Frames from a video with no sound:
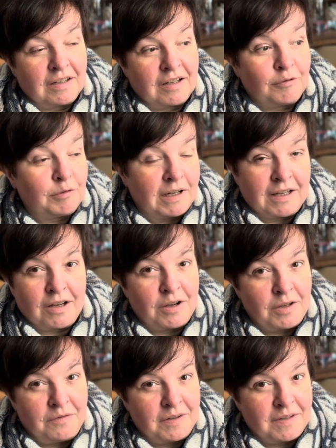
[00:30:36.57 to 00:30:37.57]
well, I
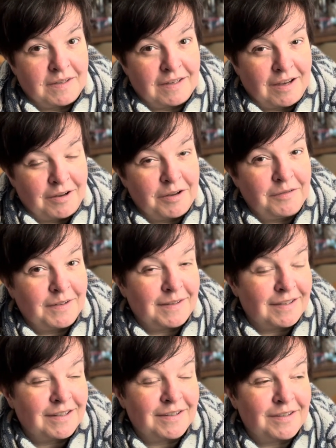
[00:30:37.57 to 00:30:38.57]
heard this
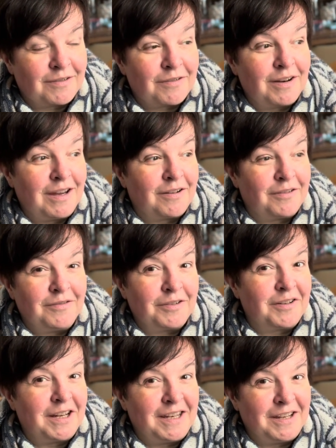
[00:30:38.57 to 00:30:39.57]
in a story on the
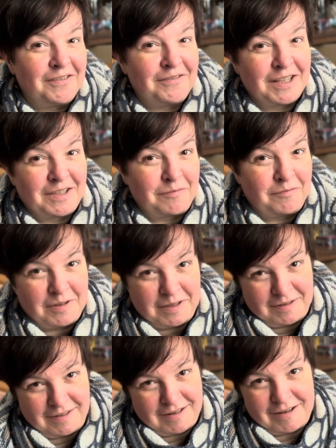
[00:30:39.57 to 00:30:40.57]
radio. That's
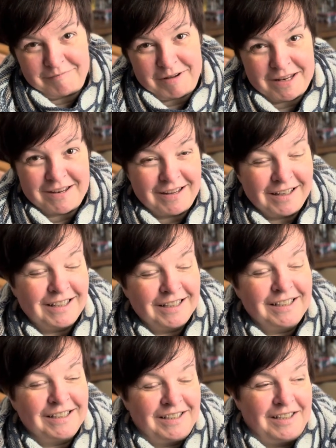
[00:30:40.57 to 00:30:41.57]
I mean,
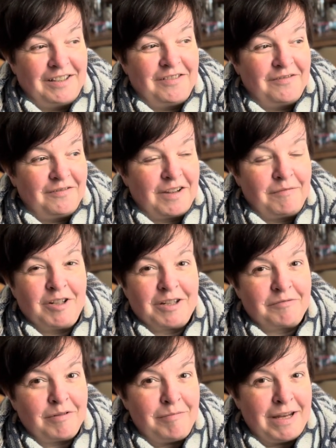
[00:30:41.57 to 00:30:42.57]
I'm just
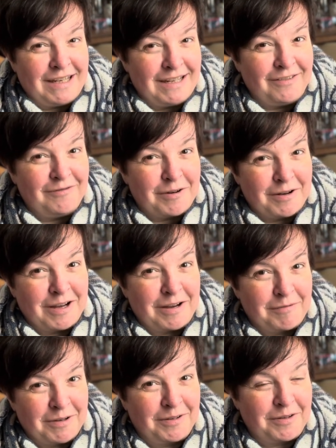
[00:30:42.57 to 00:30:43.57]
repeating what I
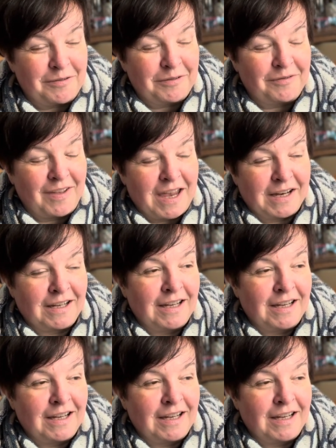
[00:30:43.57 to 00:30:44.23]
was told there.